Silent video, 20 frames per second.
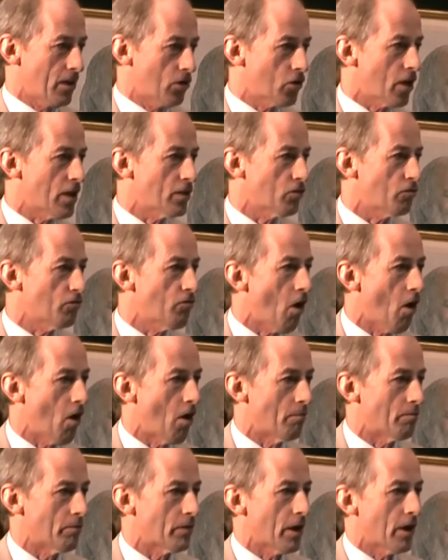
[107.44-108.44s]

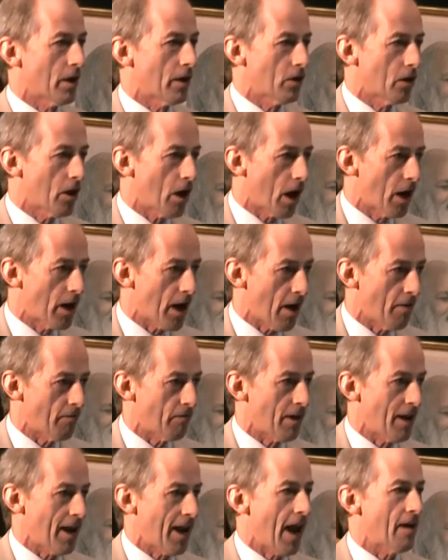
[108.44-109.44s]
transformed on
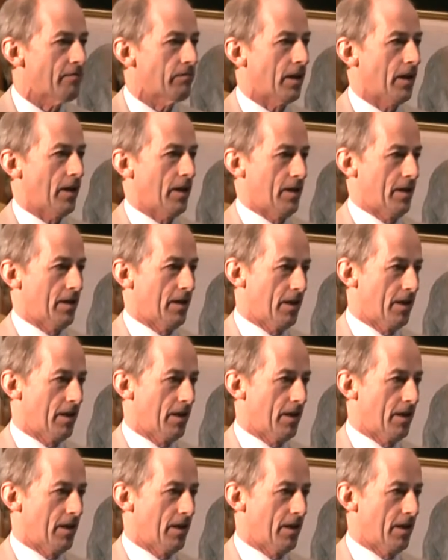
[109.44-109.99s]
every level